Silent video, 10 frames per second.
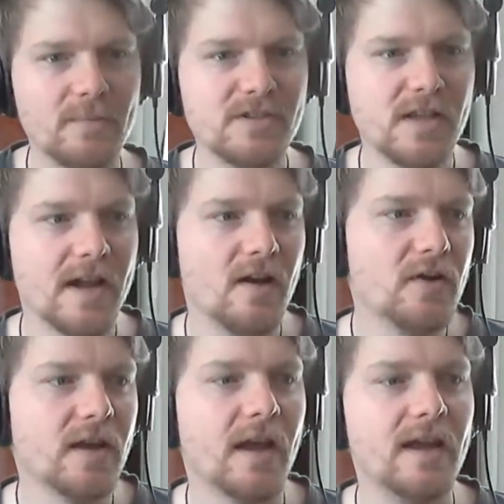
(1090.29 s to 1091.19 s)
I was like,
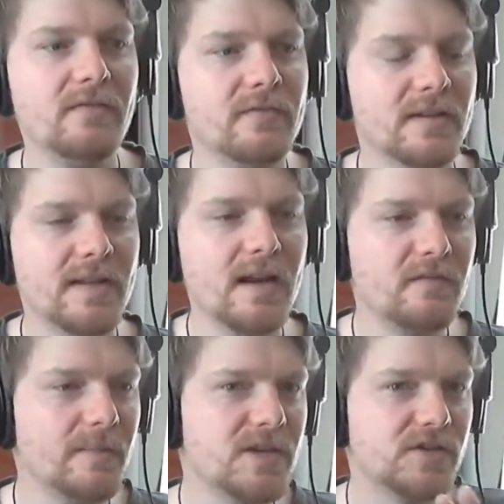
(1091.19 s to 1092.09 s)
okay, if that
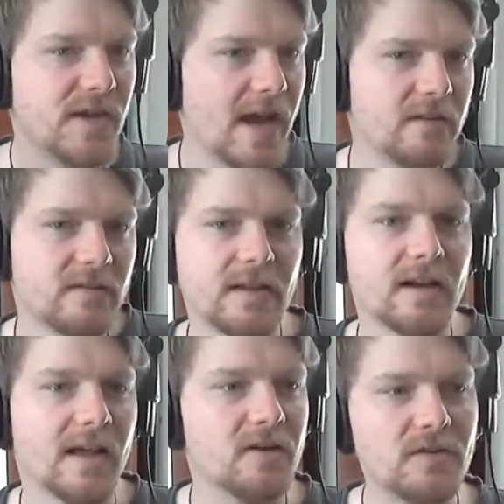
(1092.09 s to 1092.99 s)
information's out
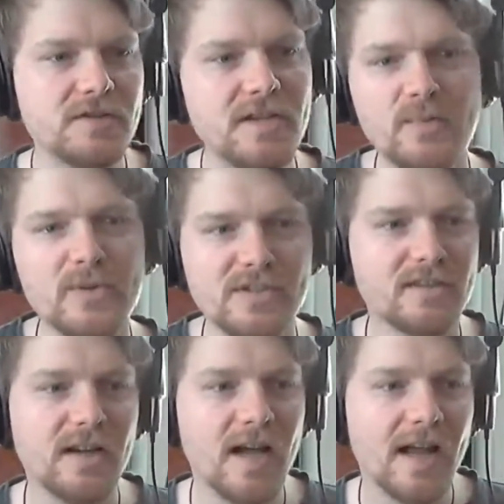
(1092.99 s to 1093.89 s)
there, like, Christie
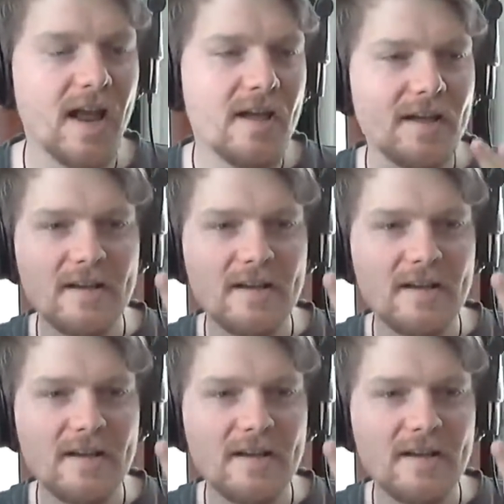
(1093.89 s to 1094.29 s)
wasn't the, like,